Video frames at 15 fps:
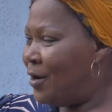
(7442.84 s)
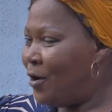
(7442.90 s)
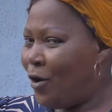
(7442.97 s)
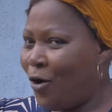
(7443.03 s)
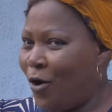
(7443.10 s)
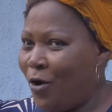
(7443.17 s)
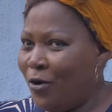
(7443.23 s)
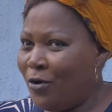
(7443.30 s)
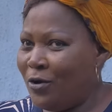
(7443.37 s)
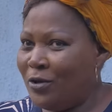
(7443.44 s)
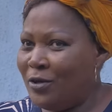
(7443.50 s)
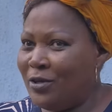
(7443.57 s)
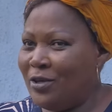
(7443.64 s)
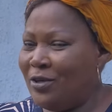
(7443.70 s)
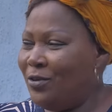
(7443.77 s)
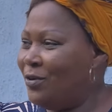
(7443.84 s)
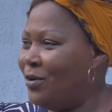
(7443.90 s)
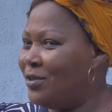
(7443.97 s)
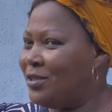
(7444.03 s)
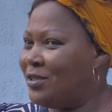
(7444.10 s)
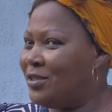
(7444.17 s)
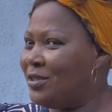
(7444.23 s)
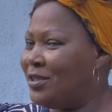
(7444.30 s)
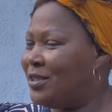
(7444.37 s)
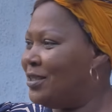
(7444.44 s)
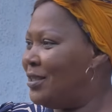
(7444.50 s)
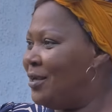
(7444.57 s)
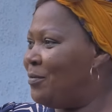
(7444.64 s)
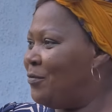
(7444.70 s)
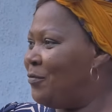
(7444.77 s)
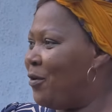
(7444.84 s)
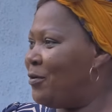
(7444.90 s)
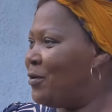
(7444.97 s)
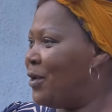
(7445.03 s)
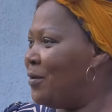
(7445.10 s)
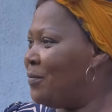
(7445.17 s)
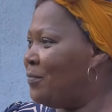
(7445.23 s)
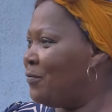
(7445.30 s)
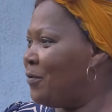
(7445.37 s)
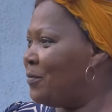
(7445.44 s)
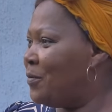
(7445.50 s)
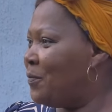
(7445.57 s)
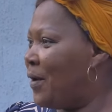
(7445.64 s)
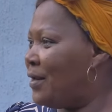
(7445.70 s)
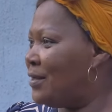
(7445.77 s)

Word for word: Or did you not see them before you came from the palace?